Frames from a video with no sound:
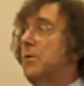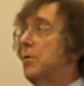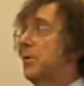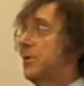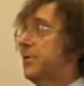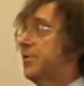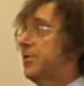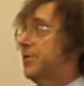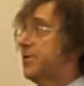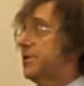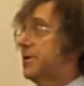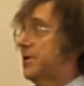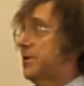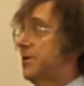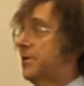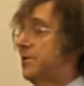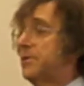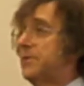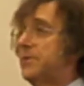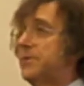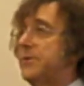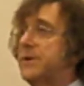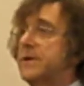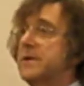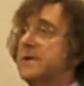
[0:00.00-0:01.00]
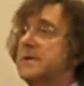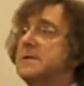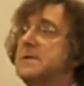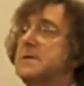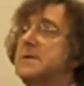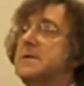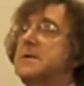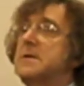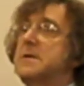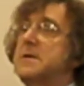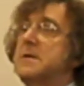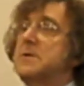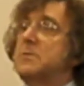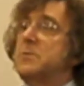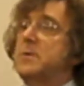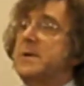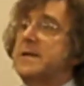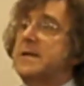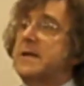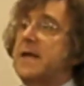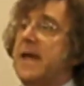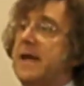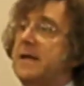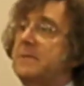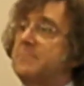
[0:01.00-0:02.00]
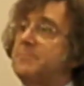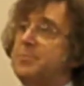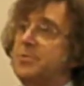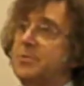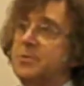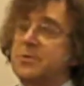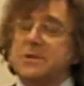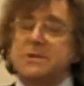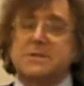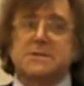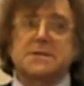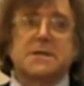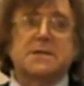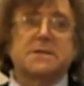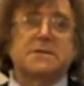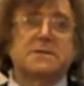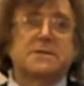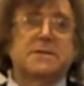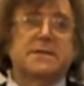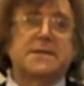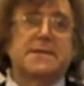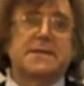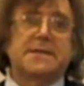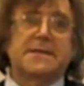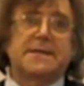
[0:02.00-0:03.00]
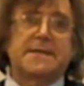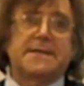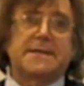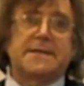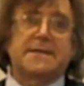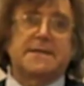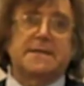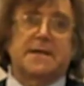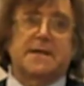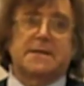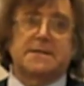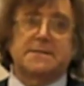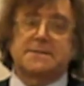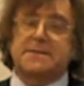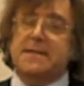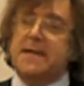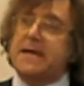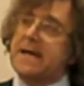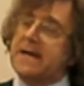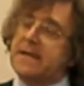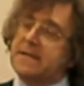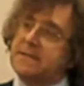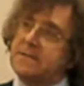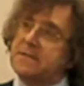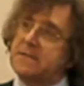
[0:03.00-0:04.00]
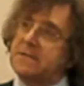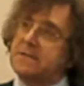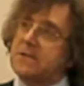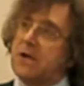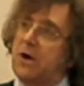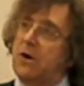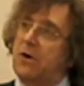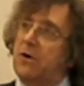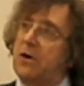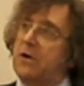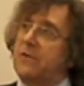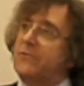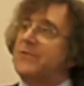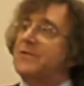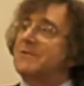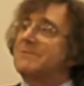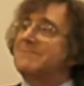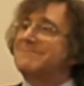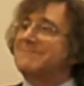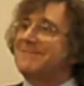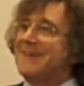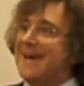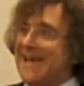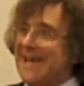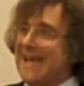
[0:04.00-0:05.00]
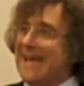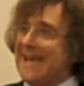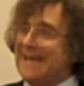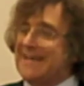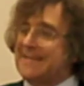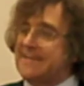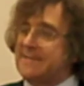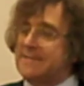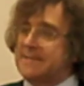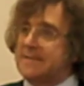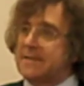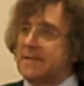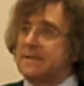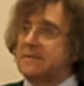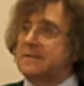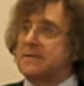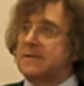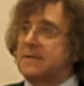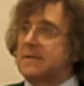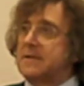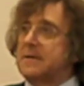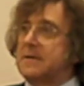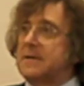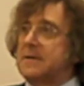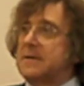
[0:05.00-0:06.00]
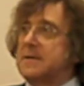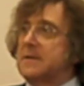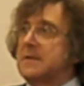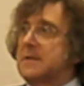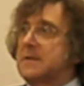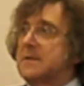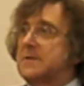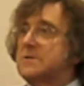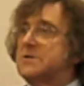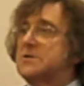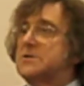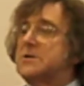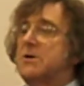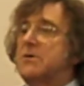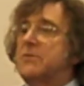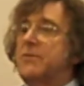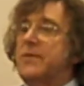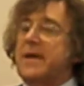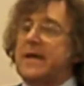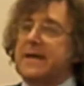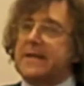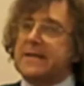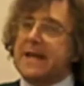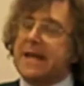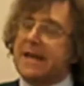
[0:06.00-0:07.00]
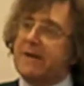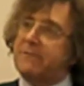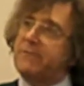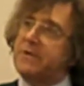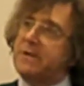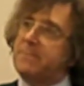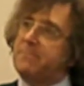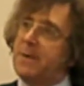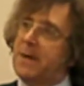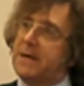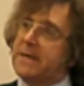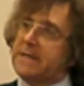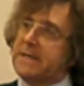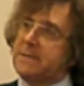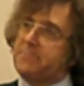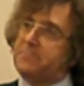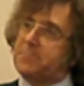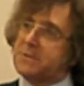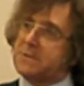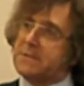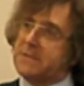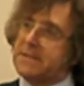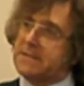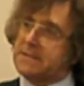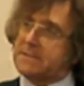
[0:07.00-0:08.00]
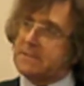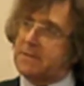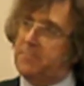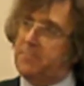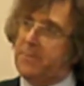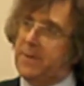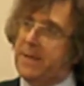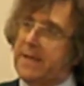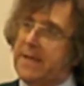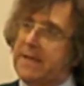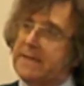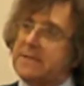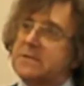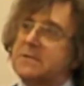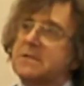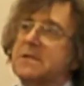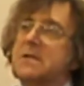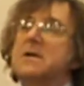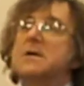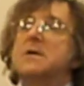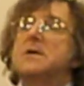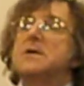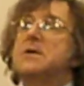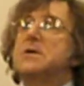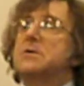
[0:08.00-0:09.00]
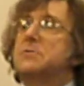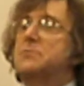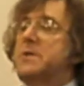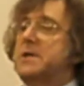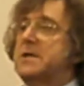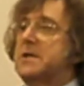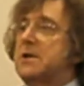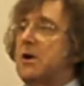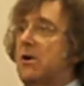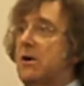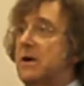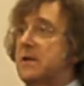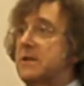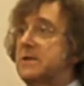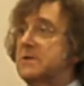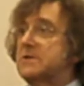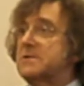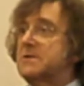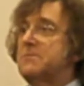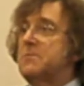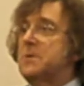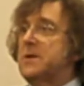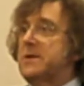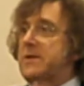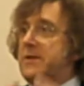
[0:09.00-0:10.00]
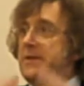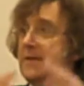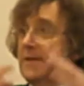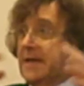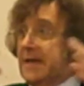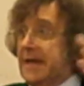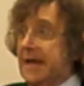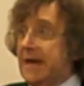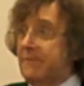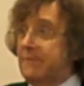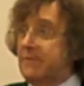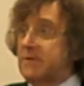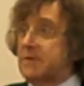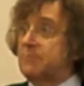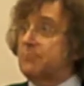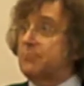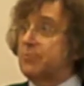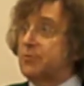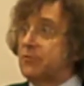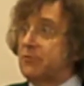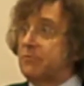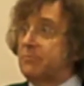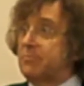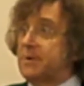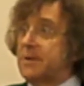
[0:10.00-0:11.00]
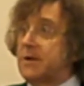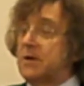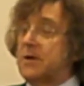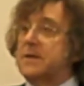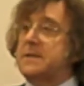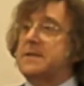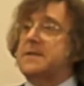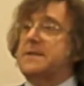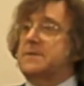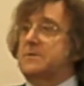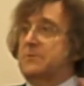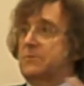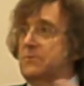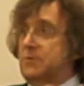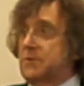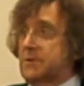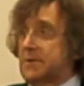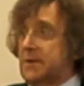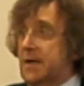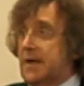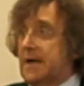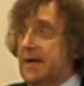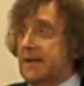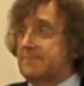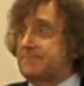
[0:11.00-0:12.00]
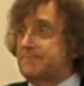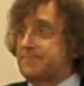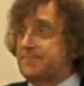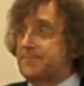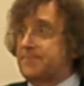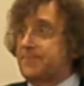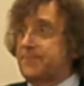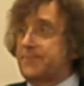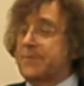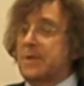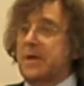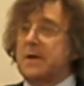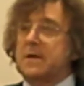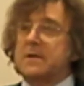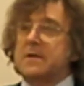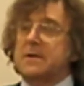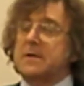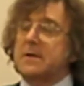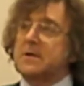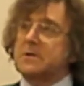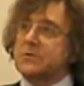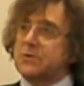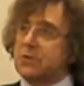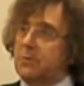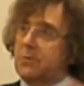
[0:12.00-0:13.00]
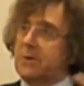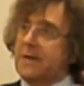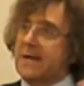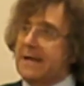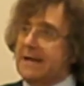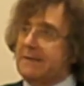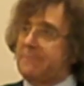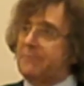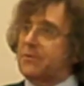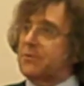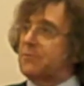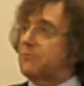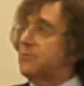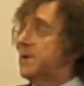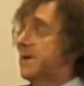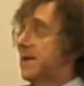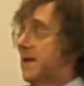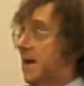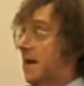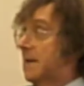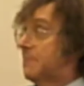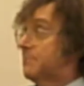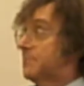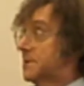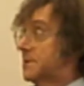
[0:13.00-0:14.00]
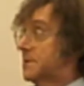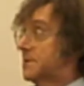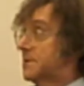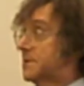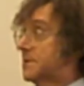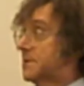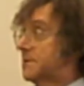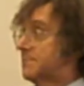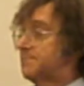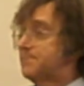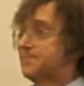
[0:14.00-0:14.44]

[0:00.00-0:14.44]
Or third, we can put the taxes on the land so that everybody participates regardless of whether they have an improvement on it or not. So we have 3 options.